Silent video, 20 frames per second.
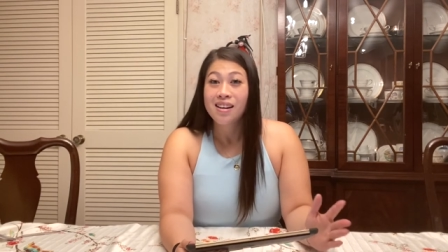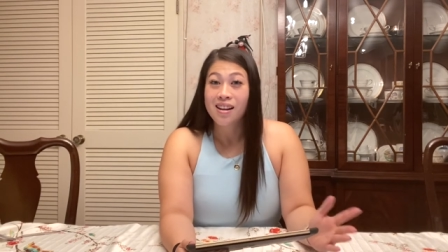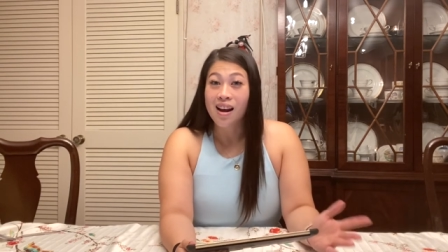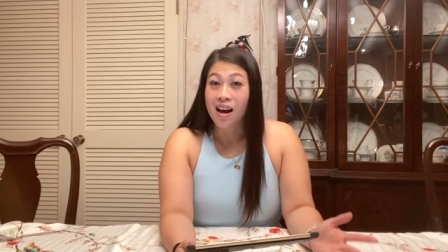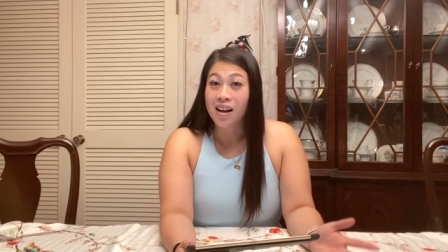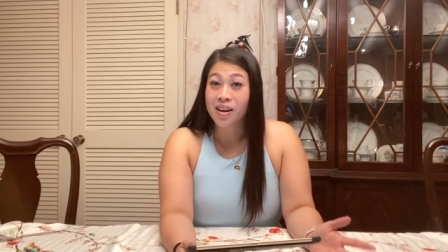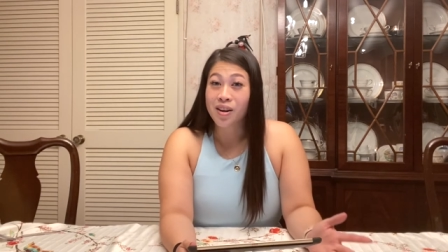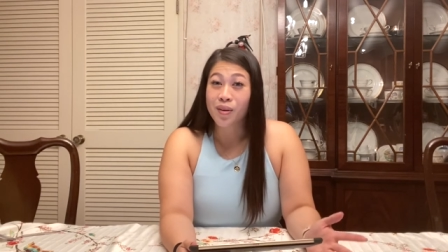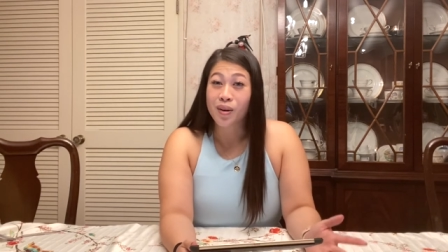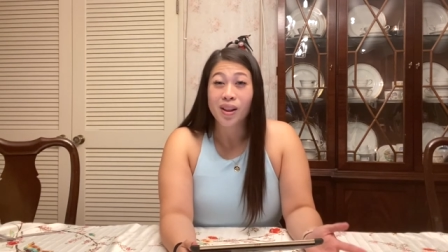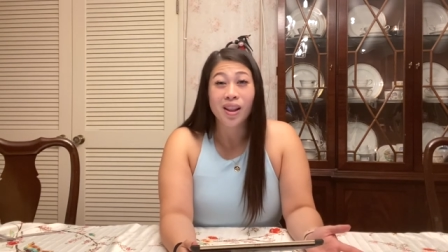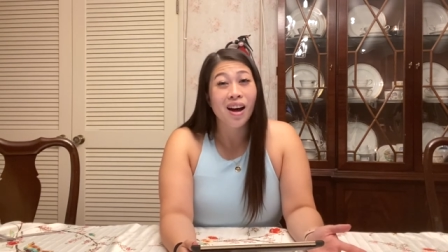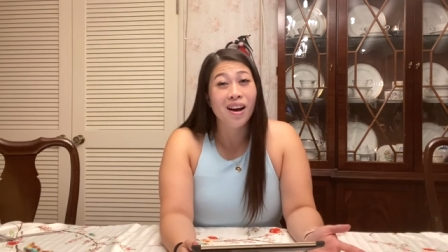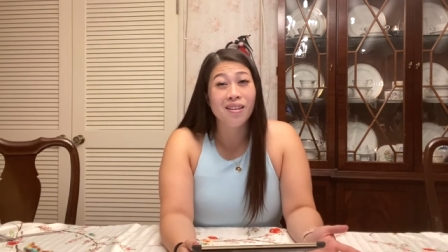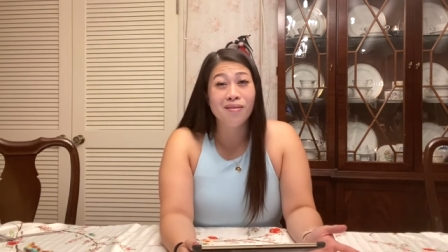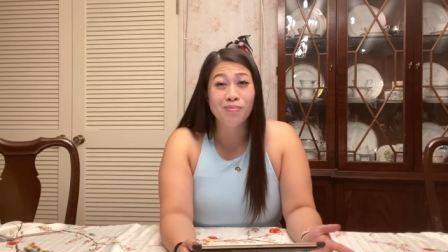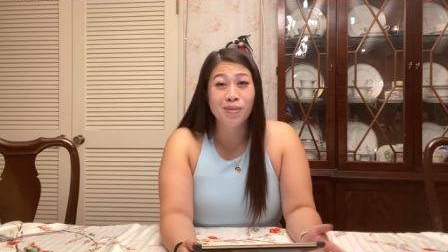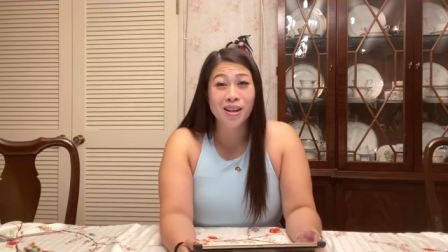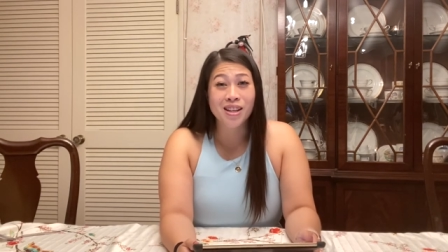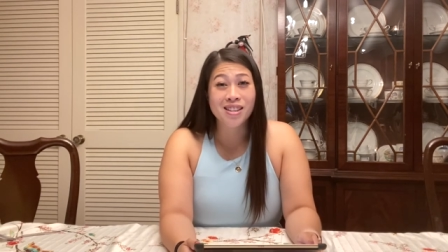I know a lot
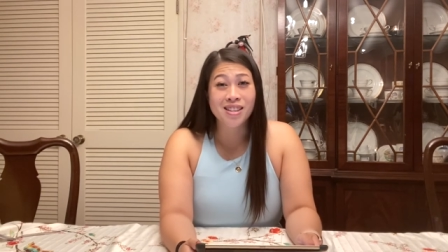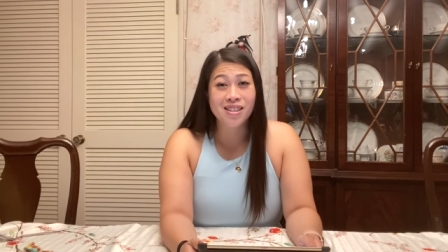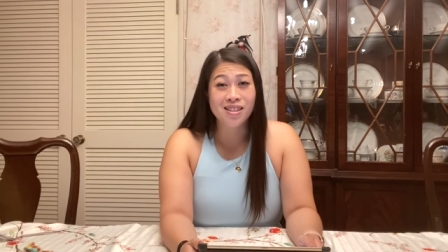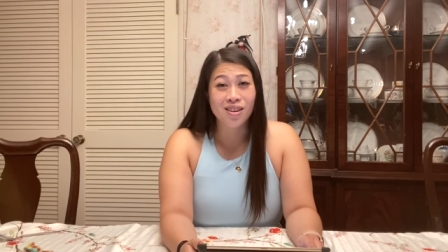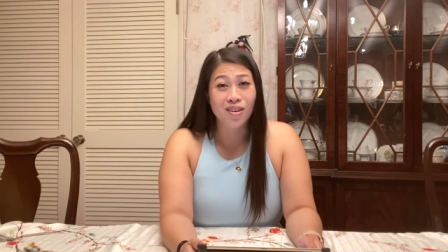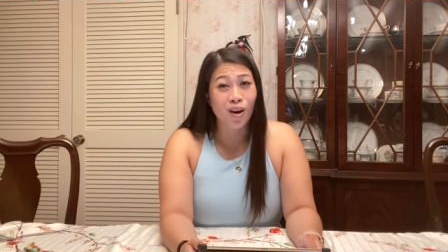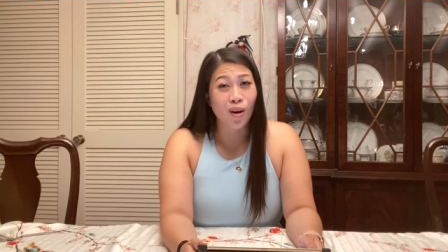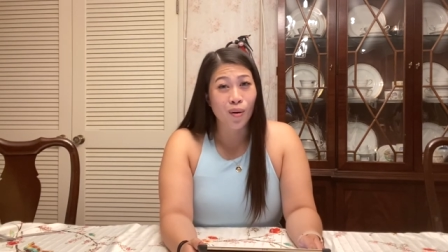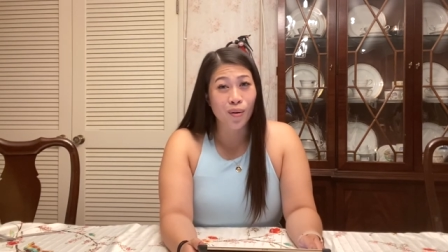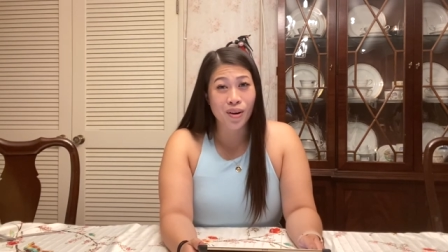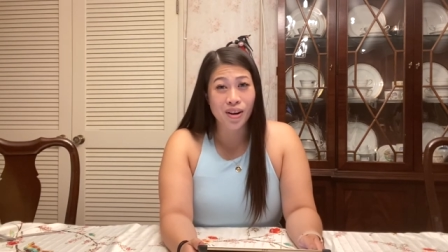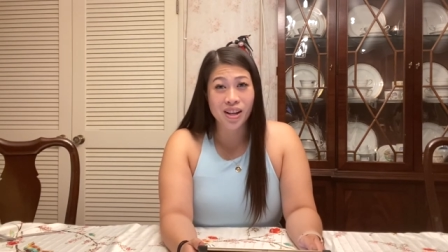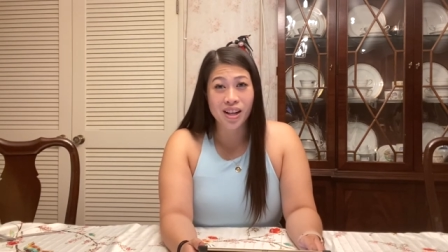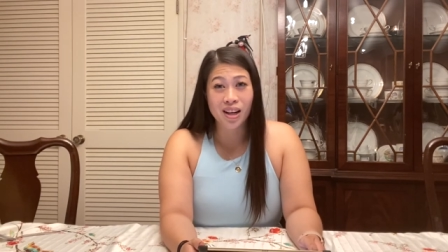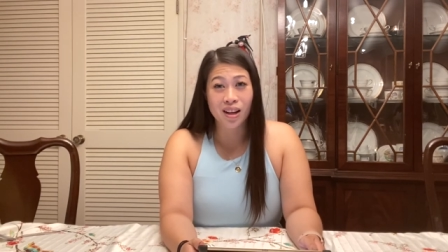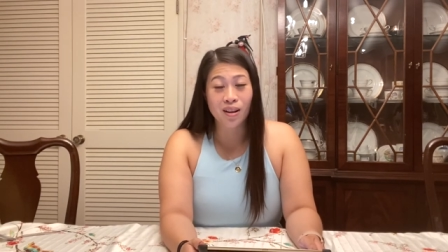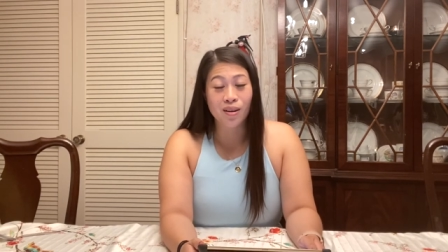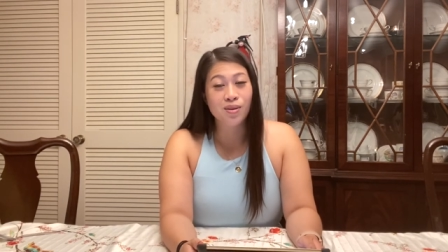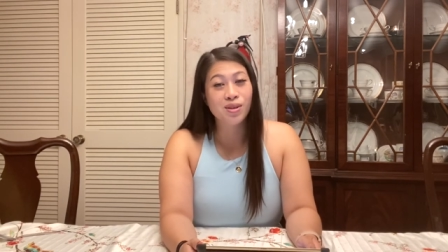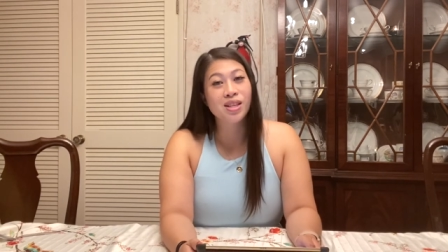of places are already
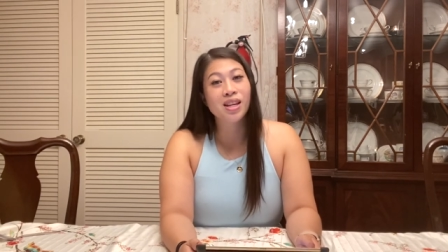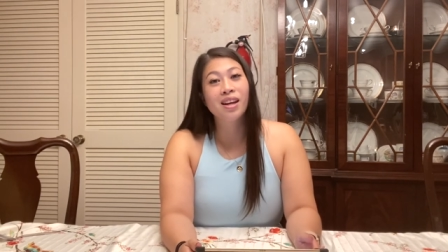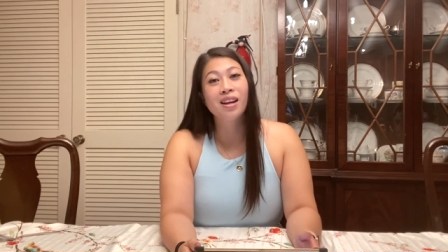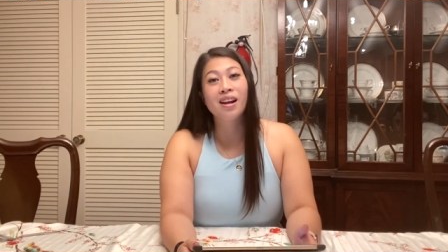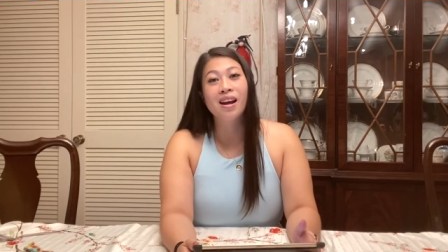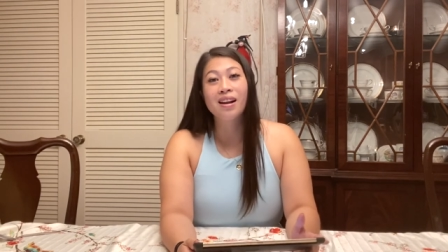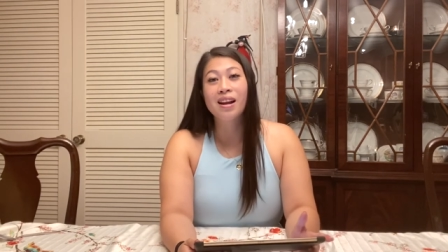closing and